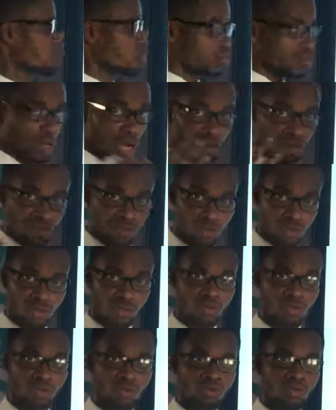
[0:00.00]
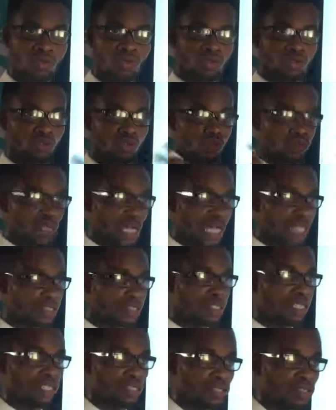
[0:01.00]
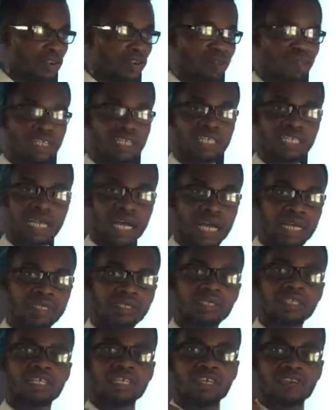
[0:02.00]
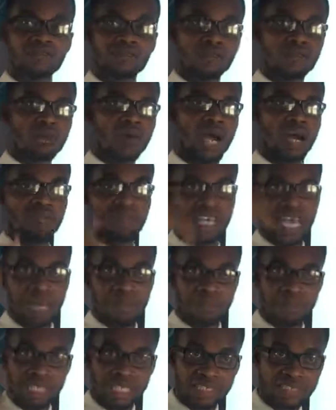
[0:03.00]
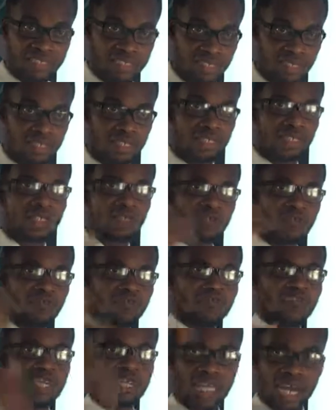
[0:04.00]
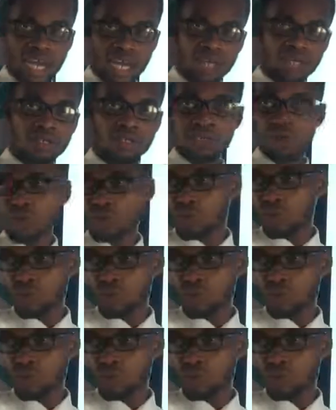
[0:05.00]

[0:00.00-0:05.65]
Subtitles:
You have to go to education of any kind. If you have the ability to further go